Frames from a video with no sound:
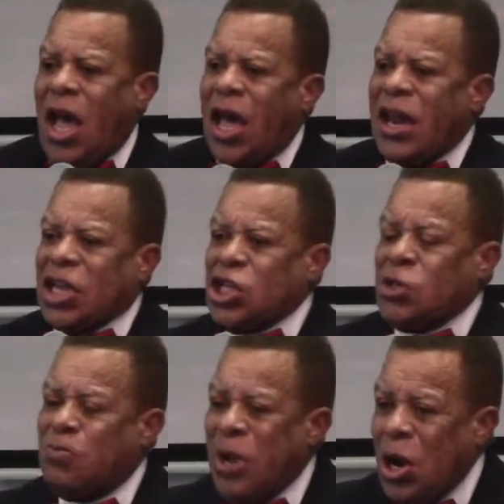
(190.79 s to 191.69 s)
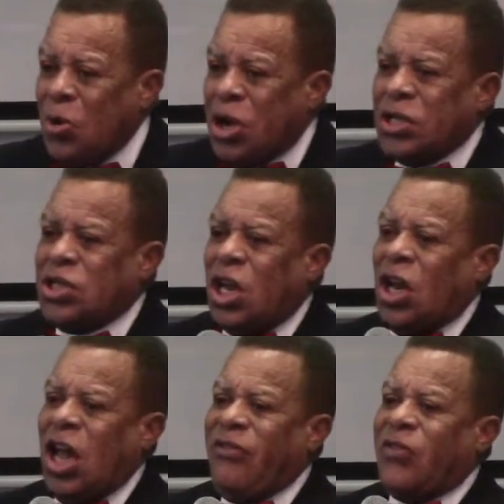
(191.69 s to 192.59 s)
had experienced the
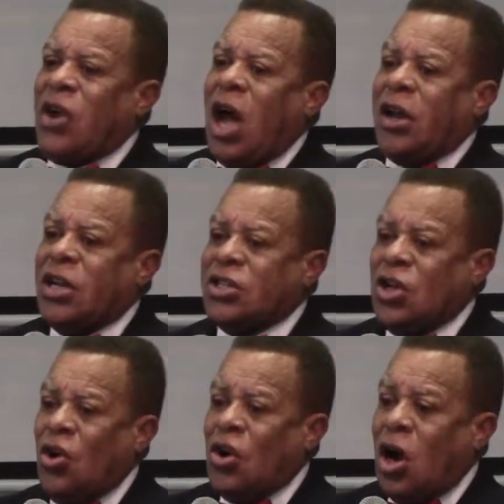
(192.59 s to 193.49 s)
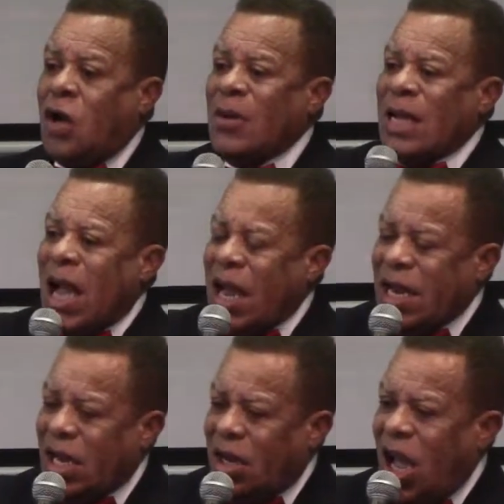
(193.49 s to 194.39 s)
love of God in his own heart,
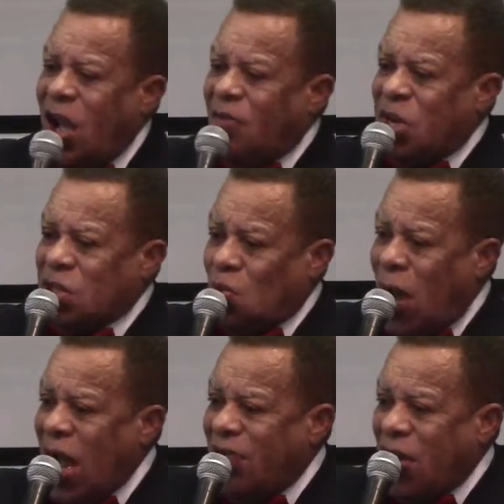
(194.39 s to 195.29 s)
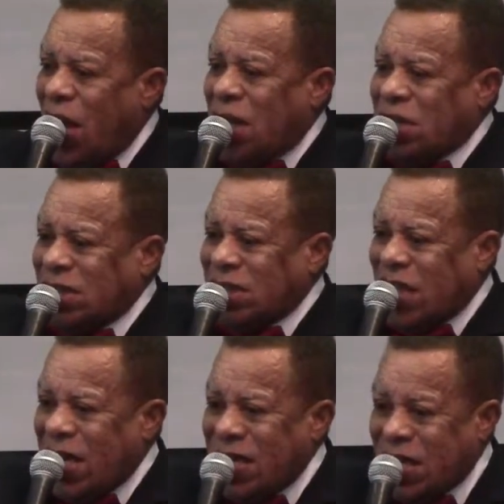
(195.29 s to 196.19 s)
and he loved his wife
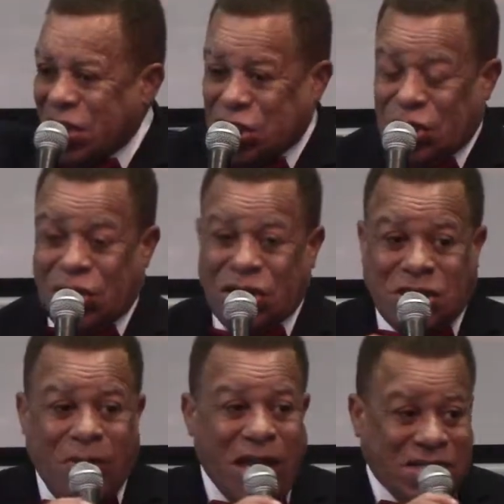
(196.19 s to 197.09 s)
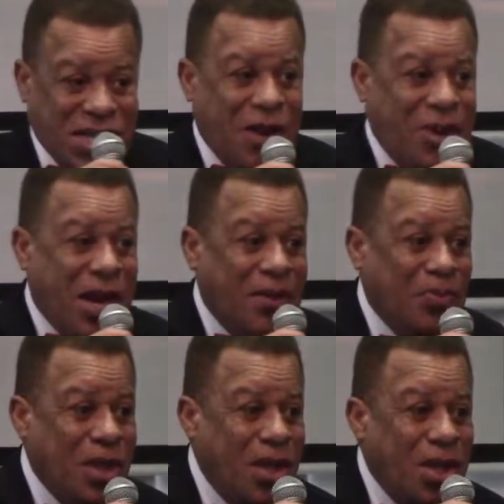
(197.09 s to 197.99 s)
unconditionally. Somebody say
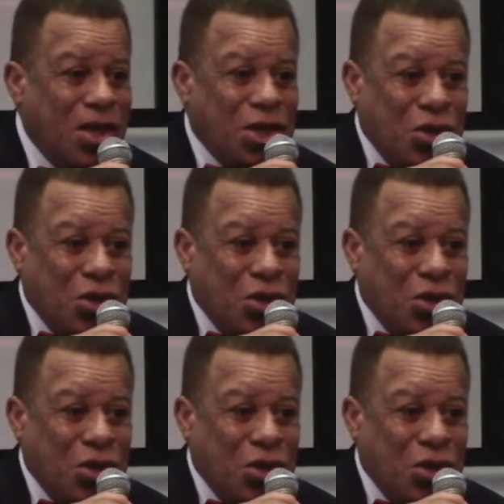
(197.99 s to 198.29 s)
amen. amen.